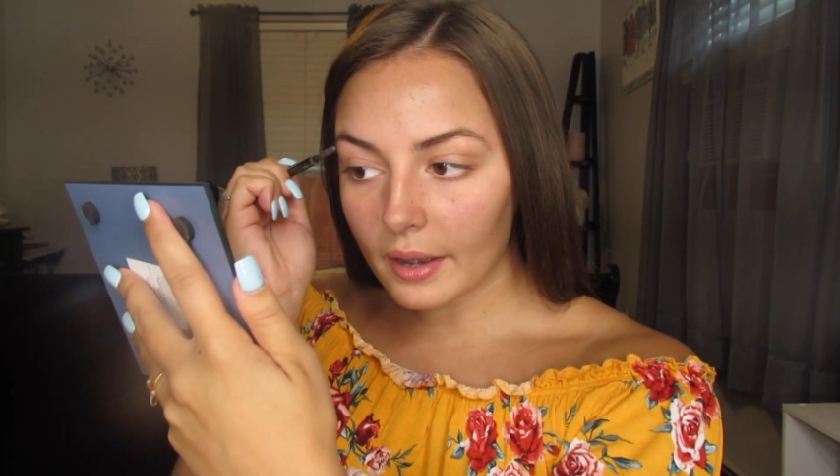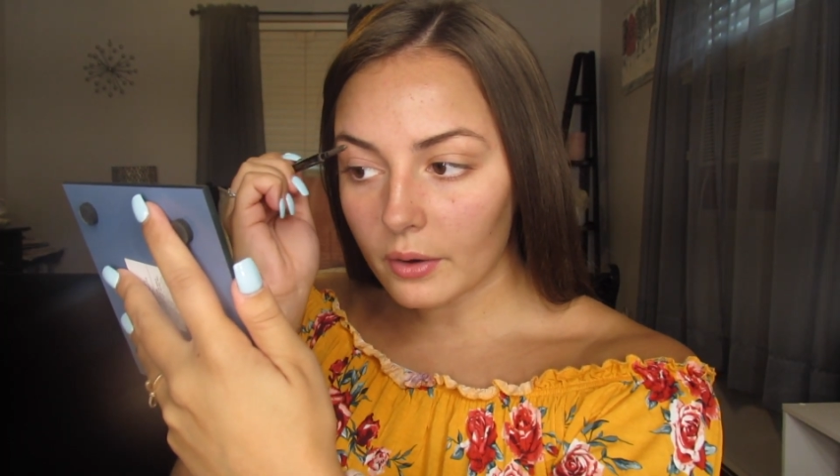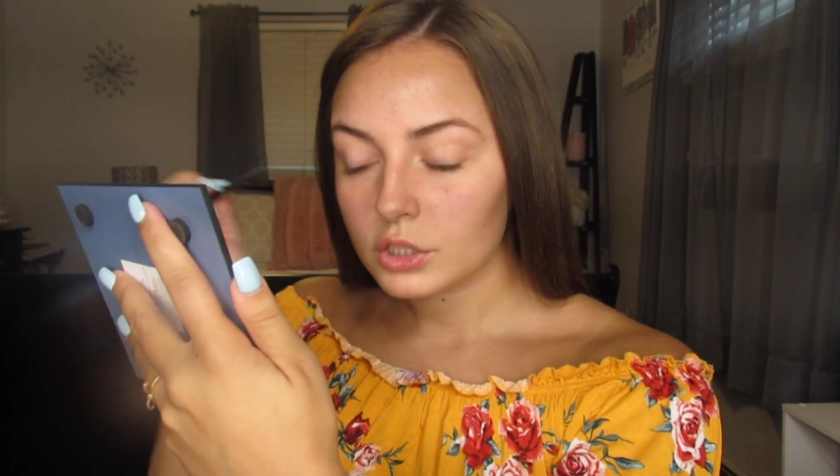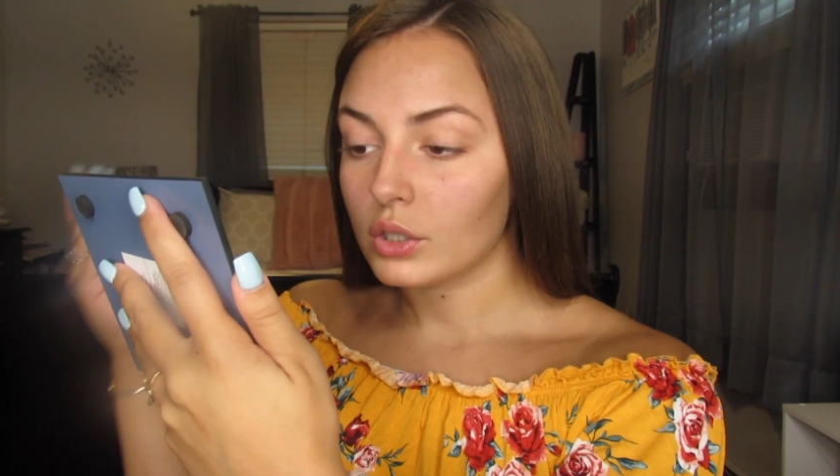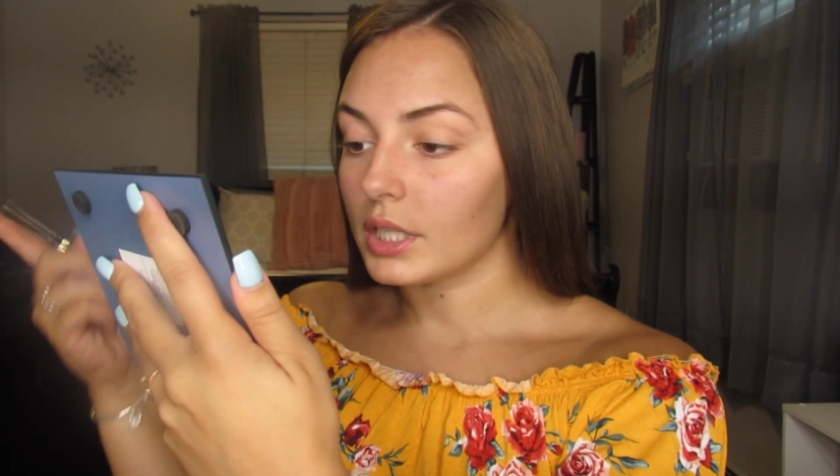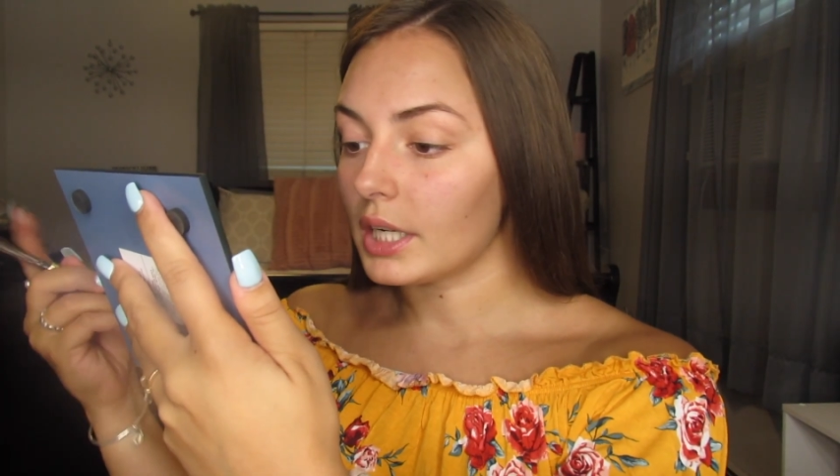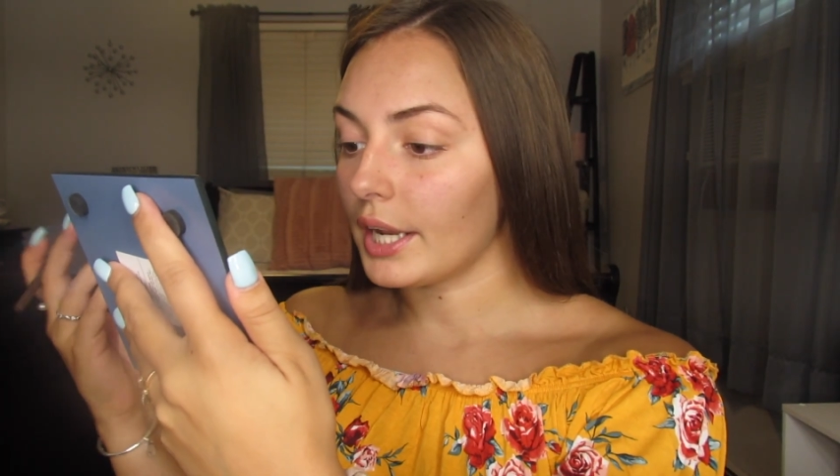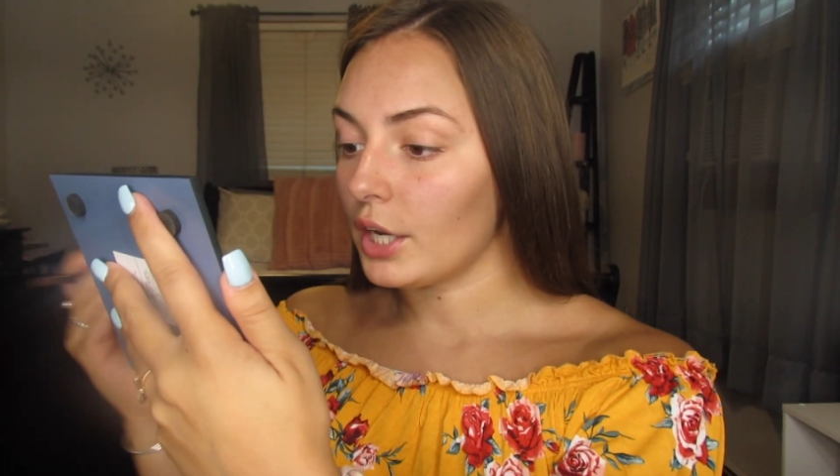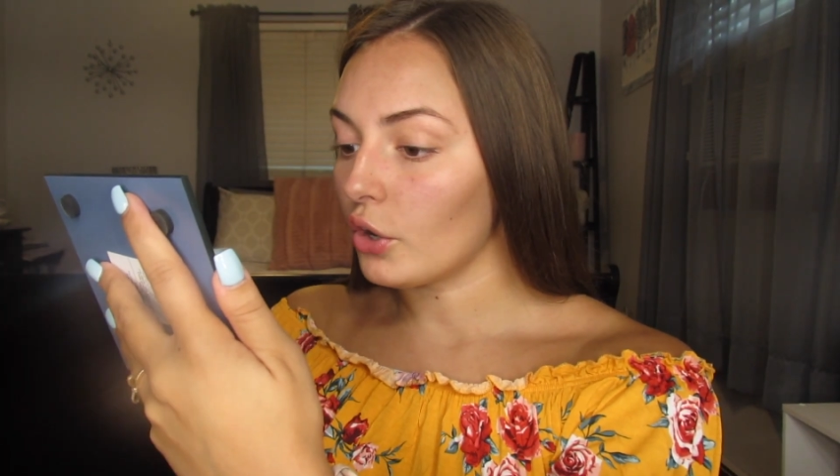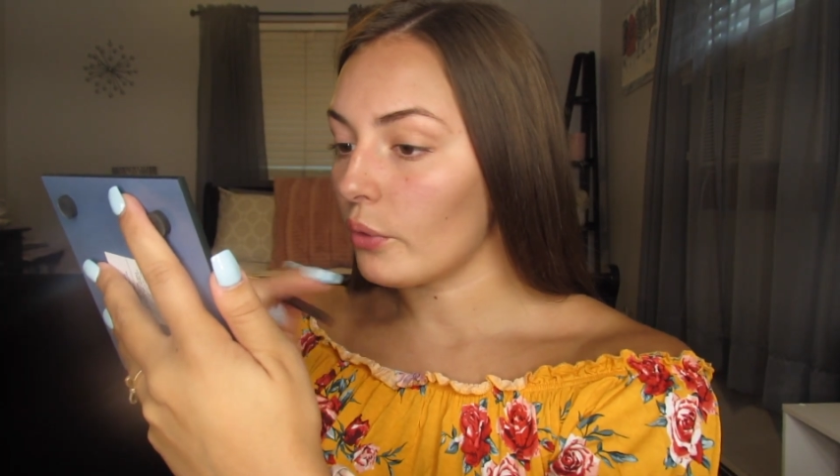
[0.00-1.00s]
out so that
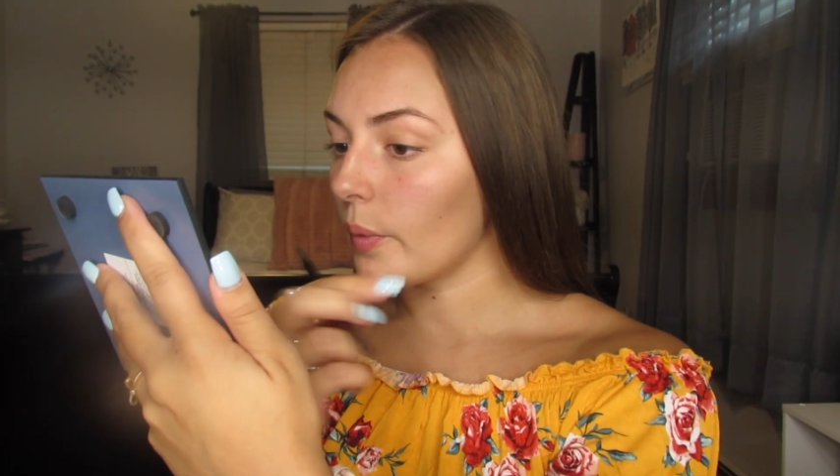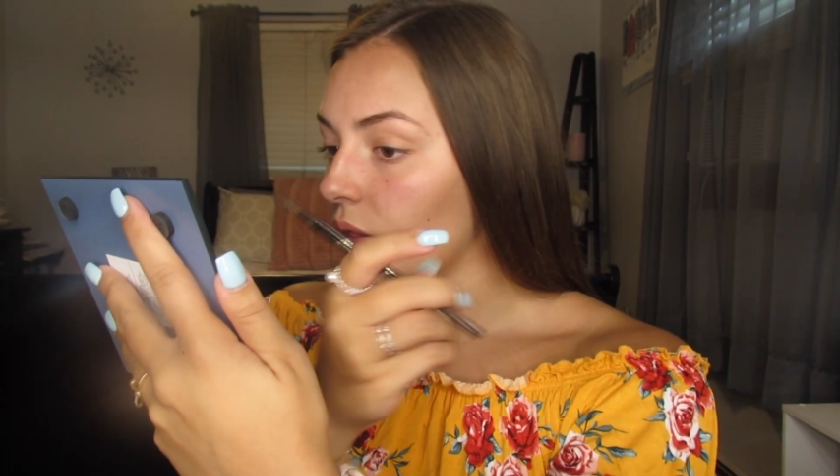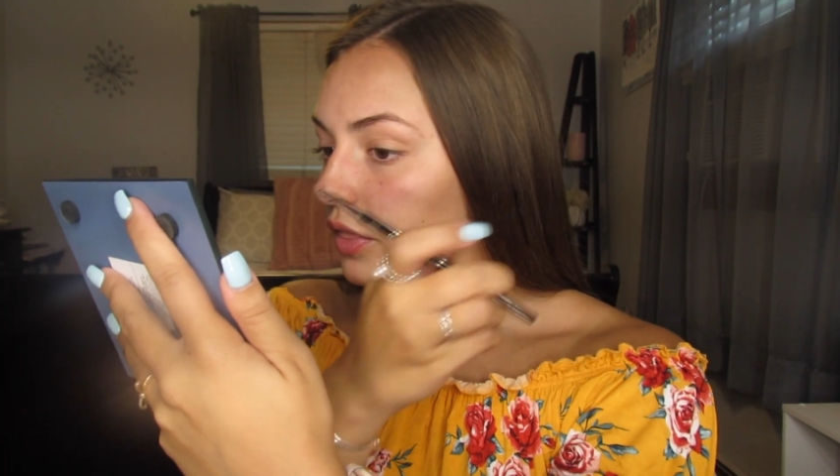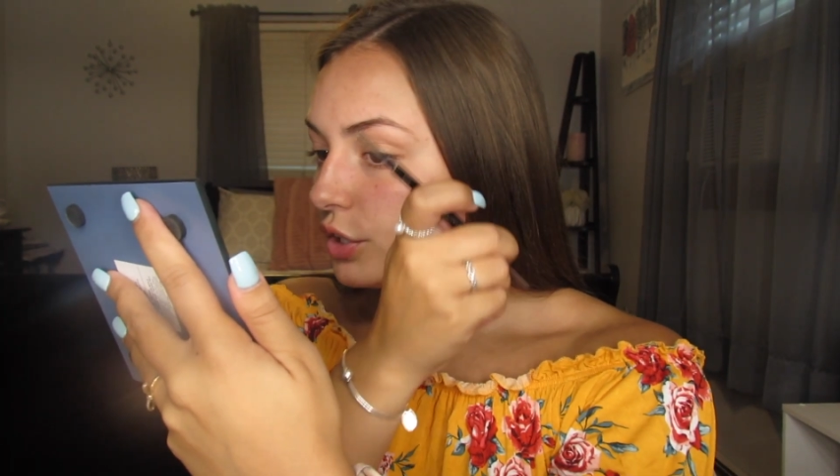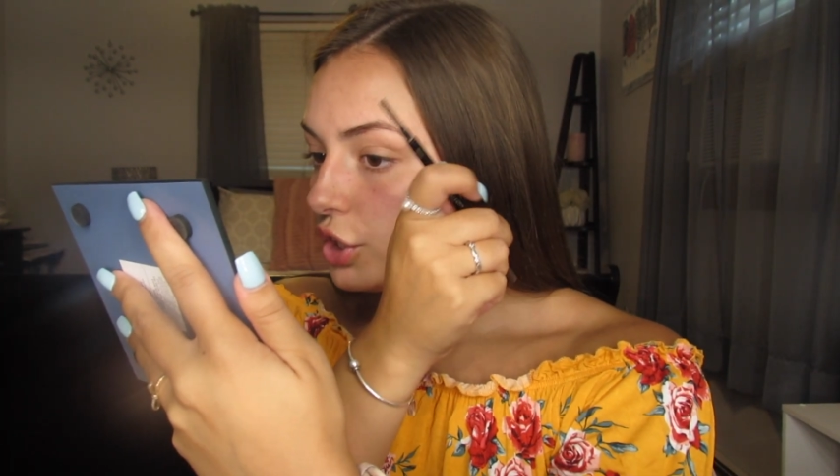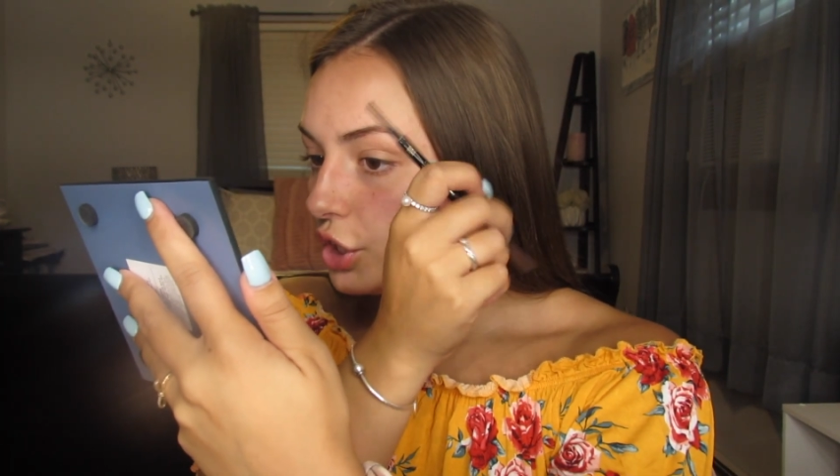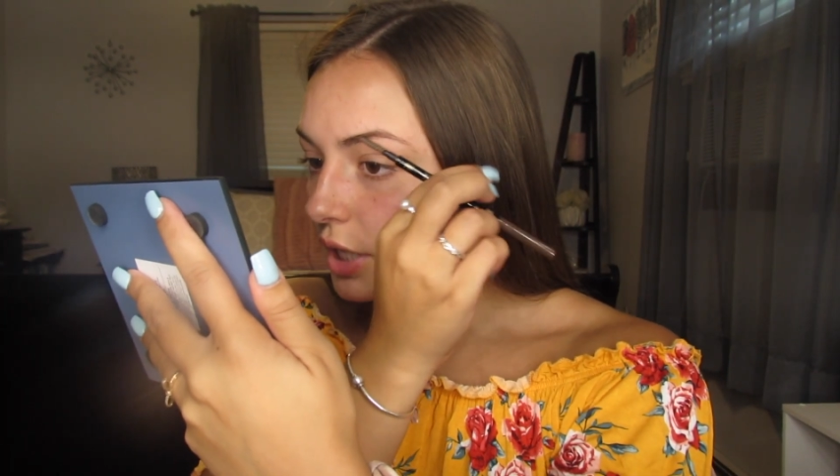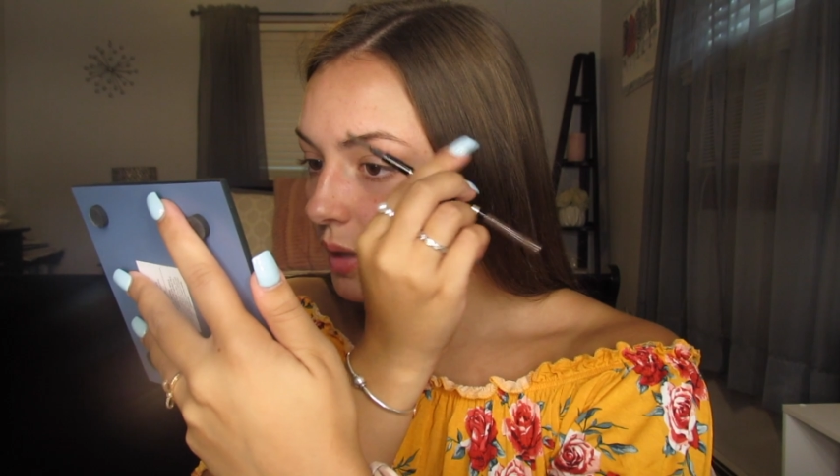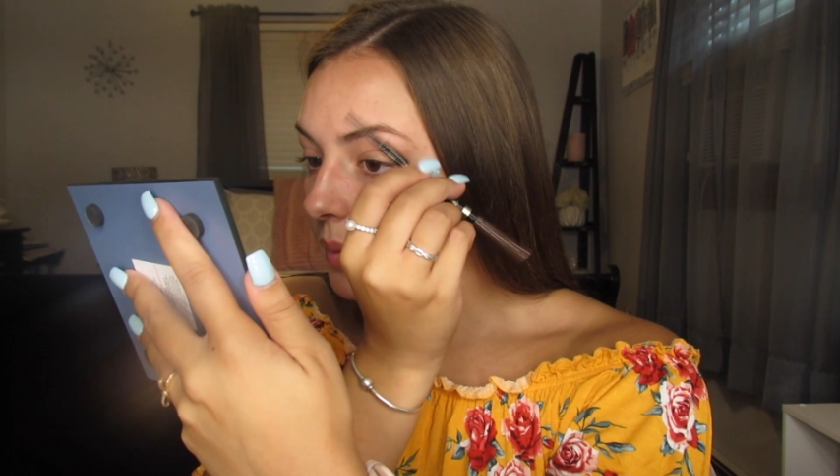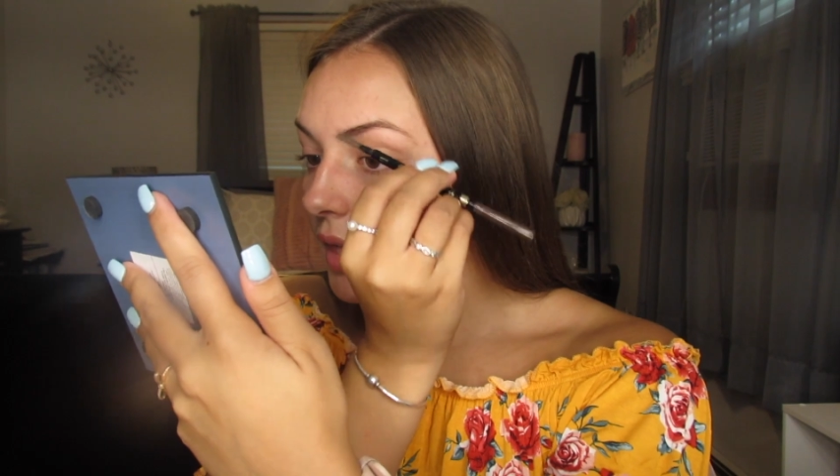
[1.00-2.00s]
I know the shape